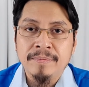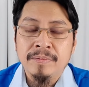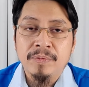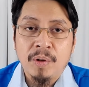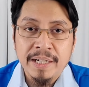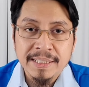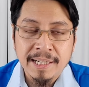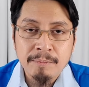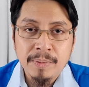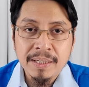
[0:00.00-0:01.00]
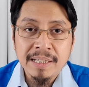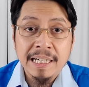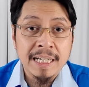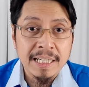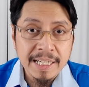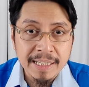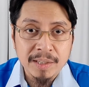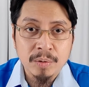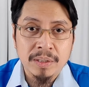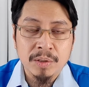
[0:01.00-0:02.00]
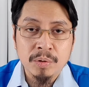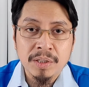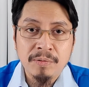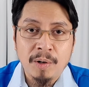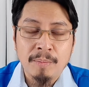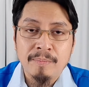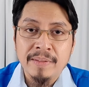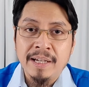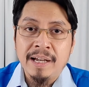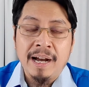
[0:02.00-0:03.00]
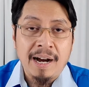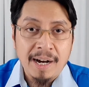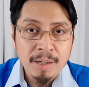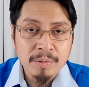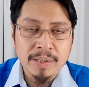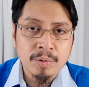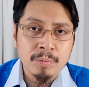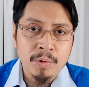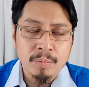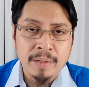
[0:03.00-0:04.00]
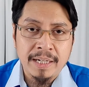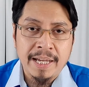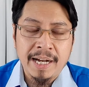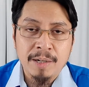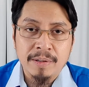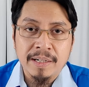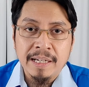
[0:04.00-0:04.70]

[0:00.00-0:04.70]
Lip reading: For example, a link to a Google form, how the room should be laid out,